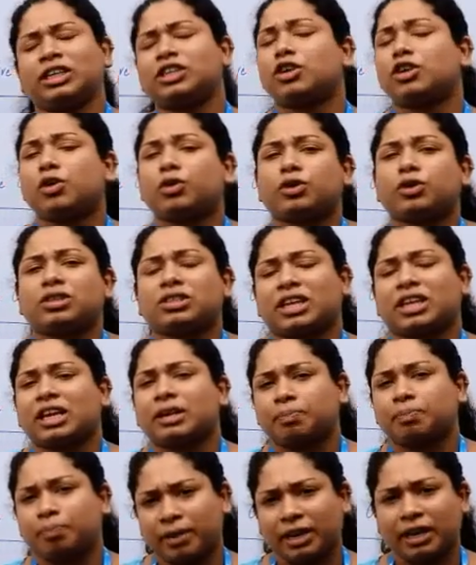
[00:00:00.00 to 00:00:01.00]
interlocutor
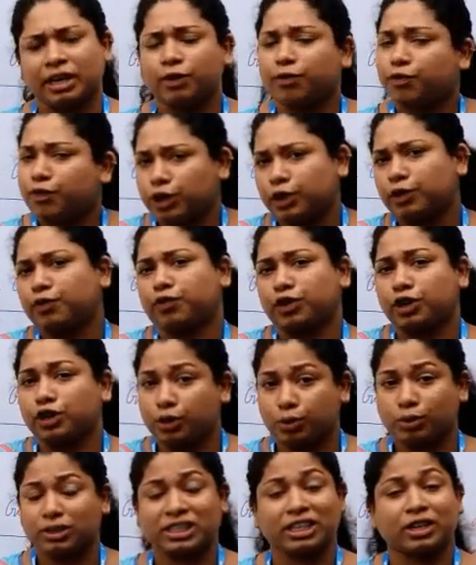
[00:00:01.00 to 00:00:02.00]
can play
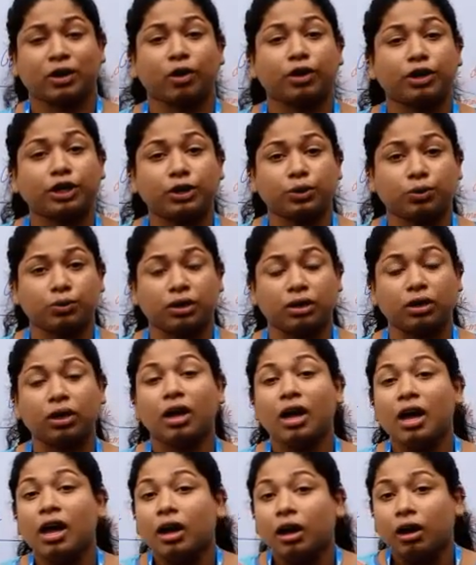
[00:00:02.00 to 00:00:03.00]
different roles according to the
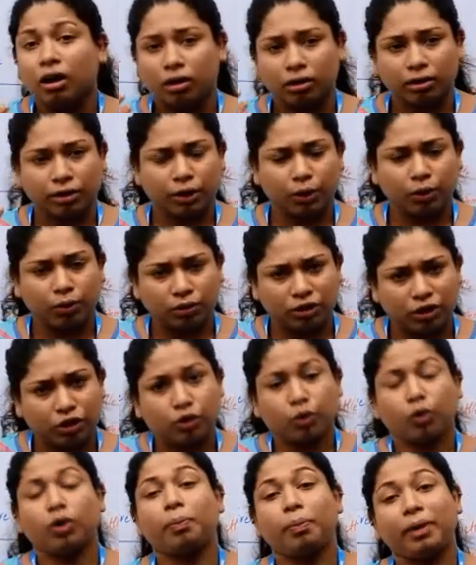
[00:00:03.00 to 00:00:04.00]
the
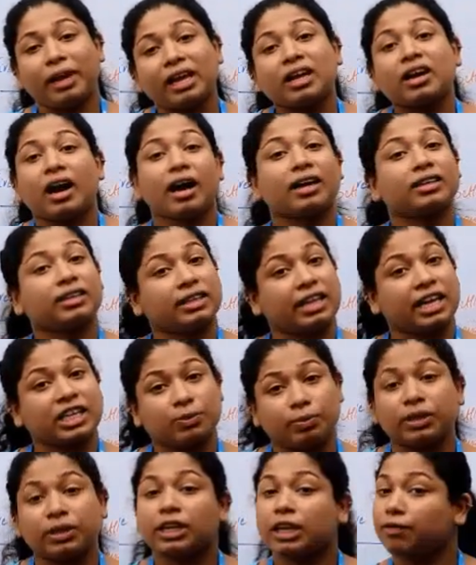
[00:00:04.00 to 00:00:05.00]
role play card that
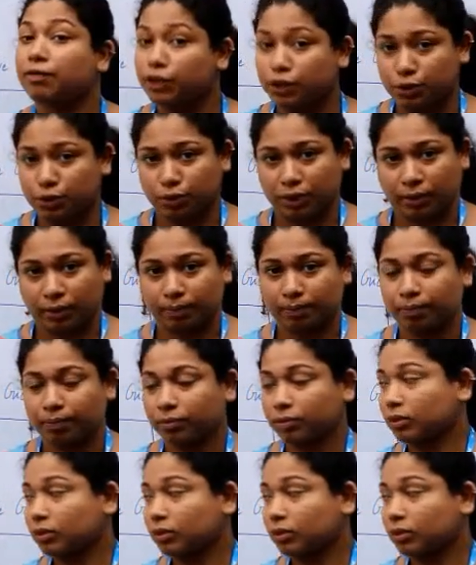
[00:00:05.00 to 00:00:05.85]
has been given to them.